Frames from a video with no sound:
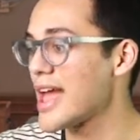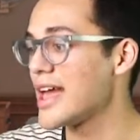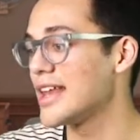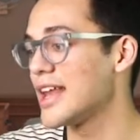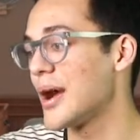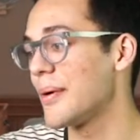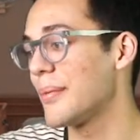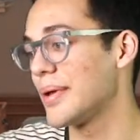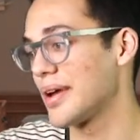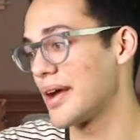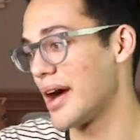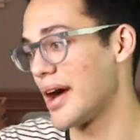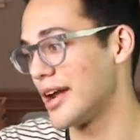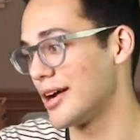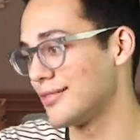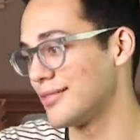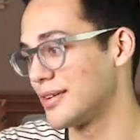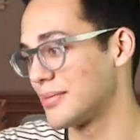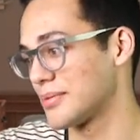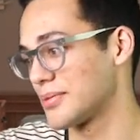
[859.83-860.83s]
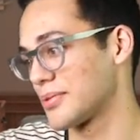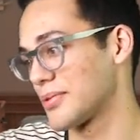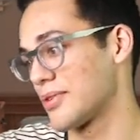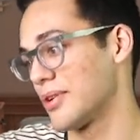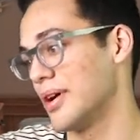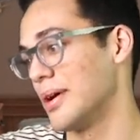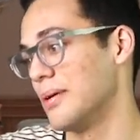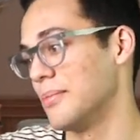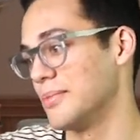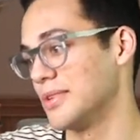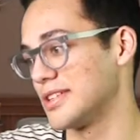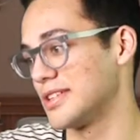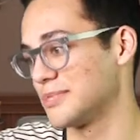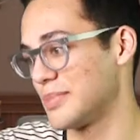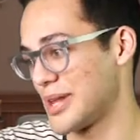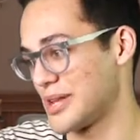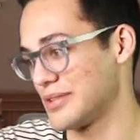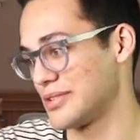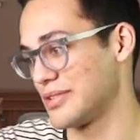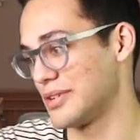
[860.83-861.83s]
And now we got a whipped cream
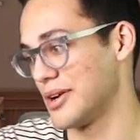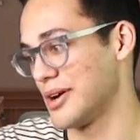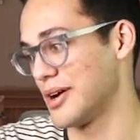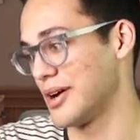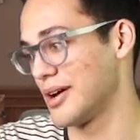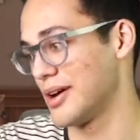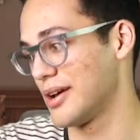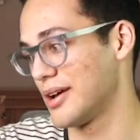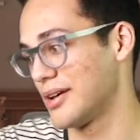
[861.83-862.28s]
dispenser.